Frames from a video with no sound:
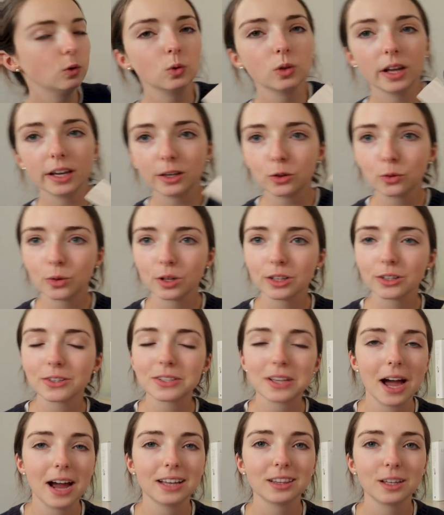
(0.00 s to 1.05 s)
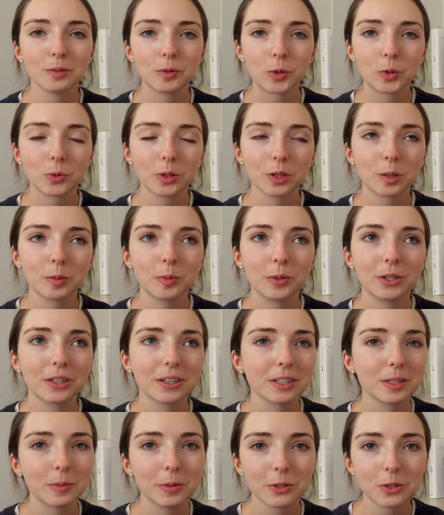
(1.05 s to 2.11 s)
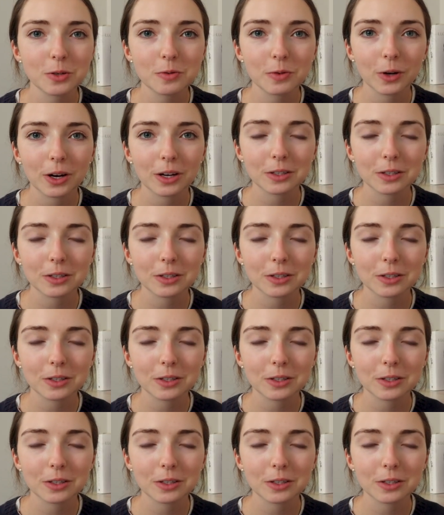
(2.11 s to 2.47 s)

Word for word: you like thrillers, I love a thriller book, especially for